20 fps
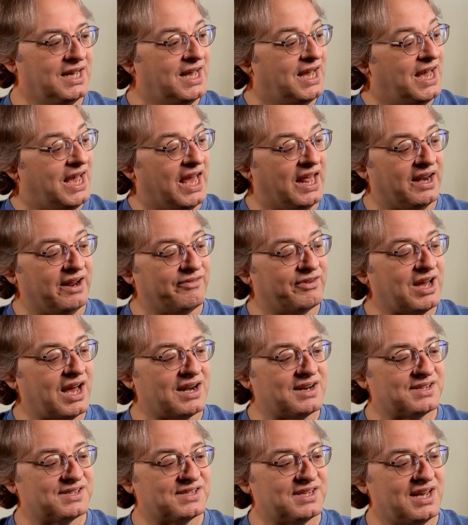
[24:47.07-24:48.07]
And I've got to
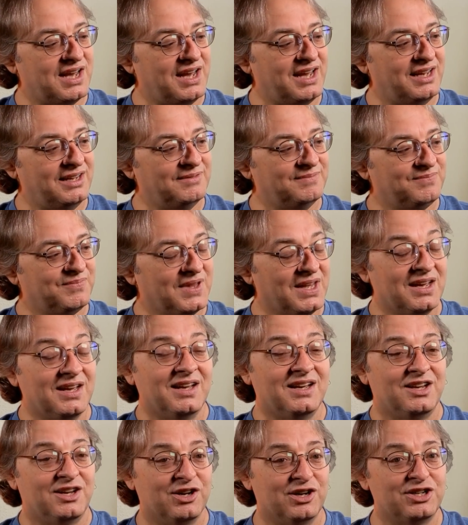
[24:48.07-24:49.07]
say,
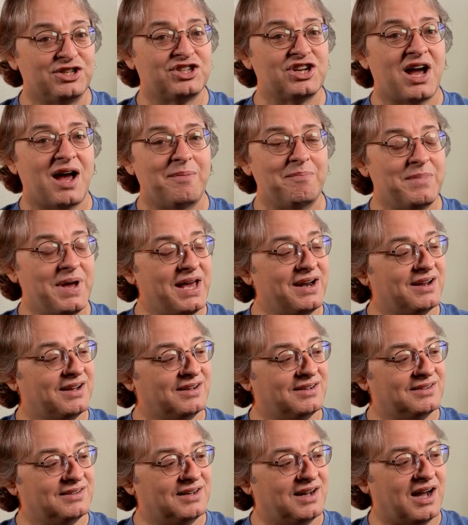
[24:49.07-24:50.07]
good job, Meta.
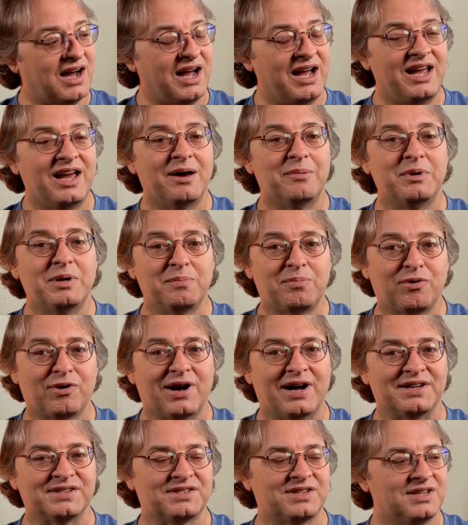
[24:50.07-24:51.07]
I am
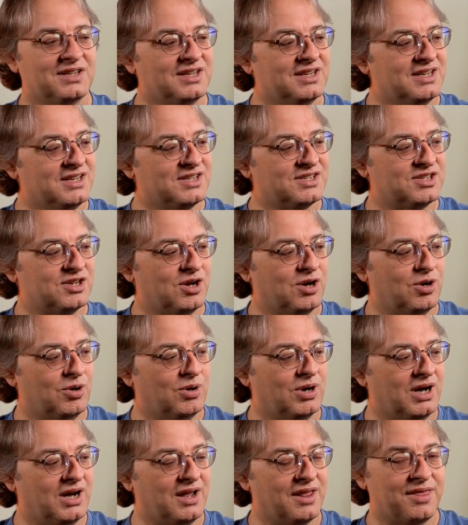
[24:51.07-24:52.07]
impressed.
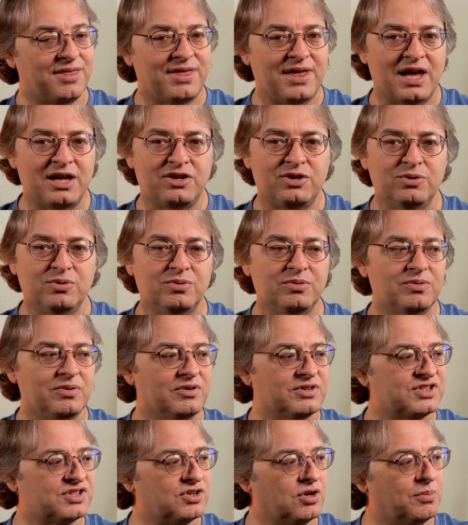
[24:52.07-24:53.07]
So thank you
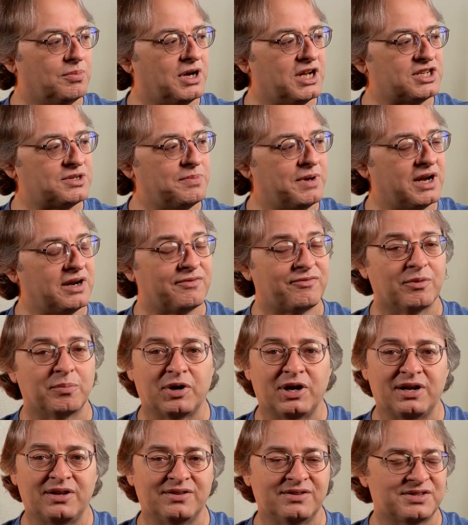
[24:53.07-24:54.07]
so much, Meta, for
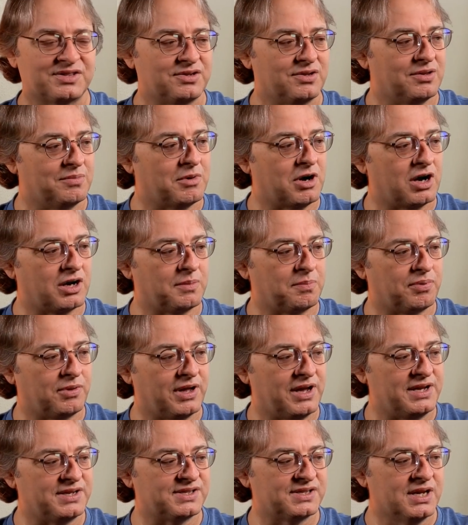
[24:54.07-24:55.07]
bringing this to the
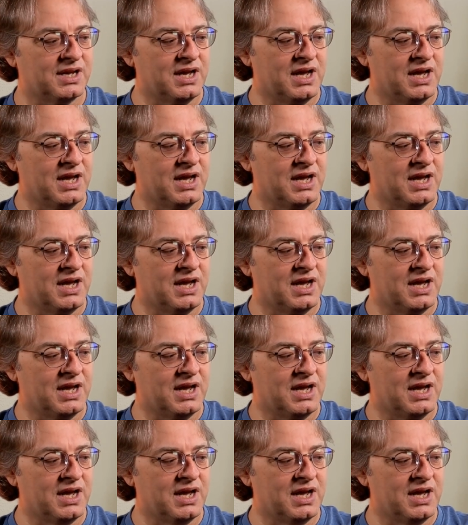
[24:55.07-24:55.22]
marketplace.